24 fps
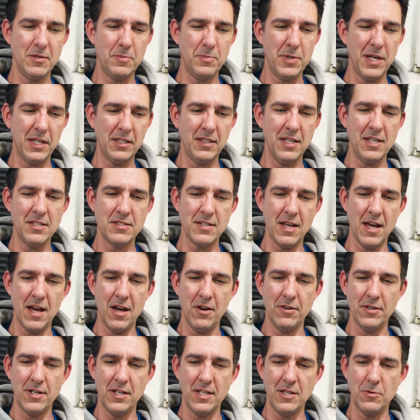he picked these
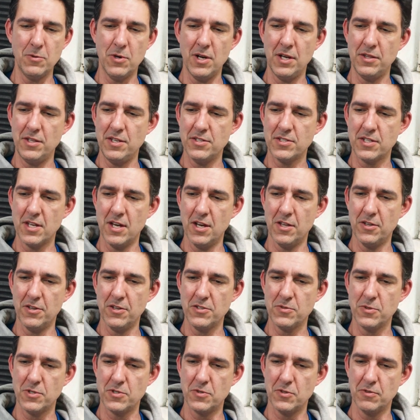out, and he wanted these
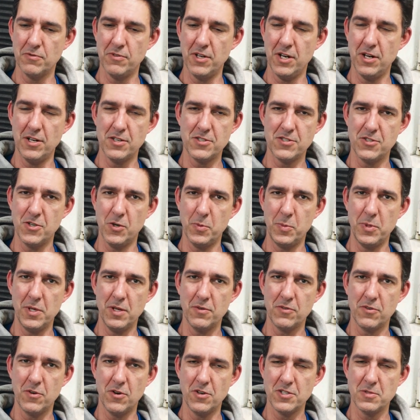colors, which were very dystopian,
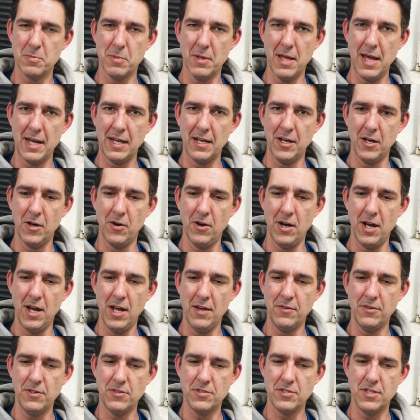of course, black and
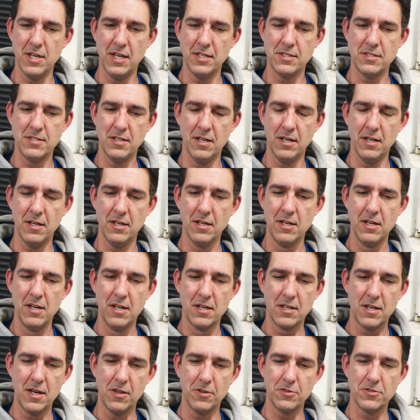gray. I've used that uh,
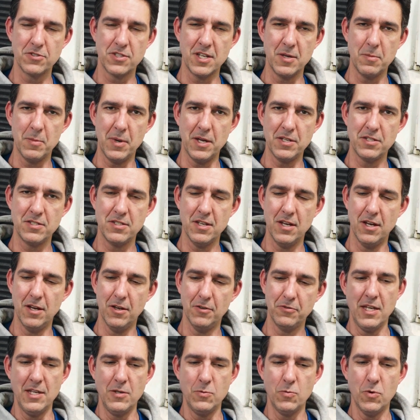color scheme
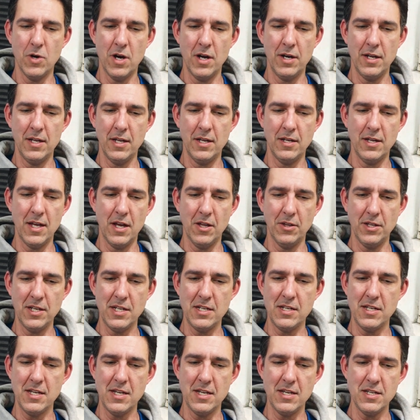myself. He wanted
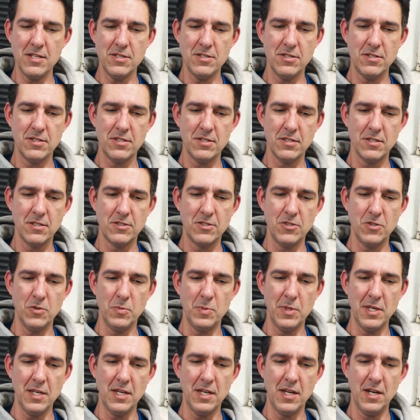LEDs to
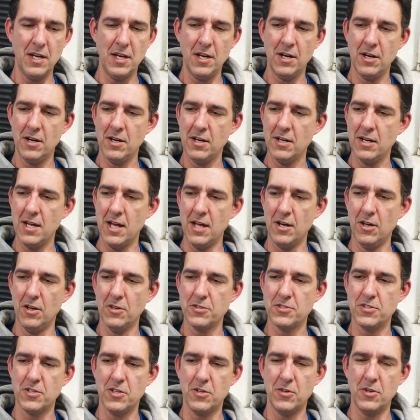be here, and
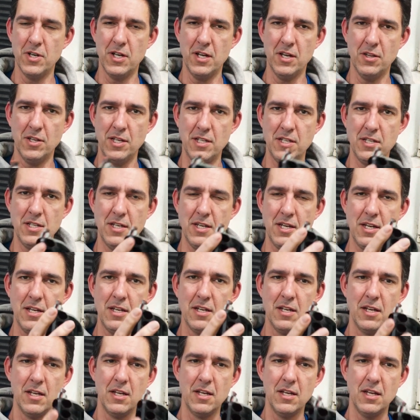also an
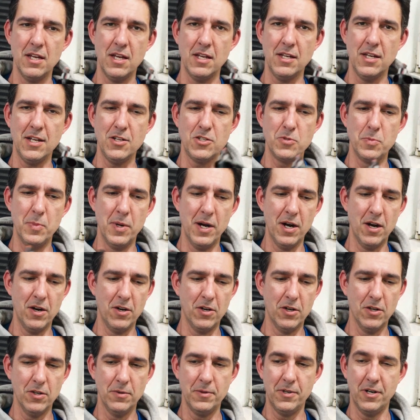LED in each
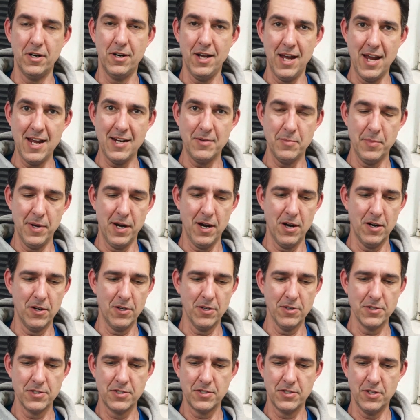barrel. There are eight
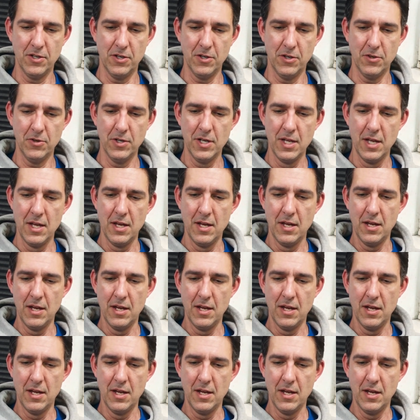barrels, so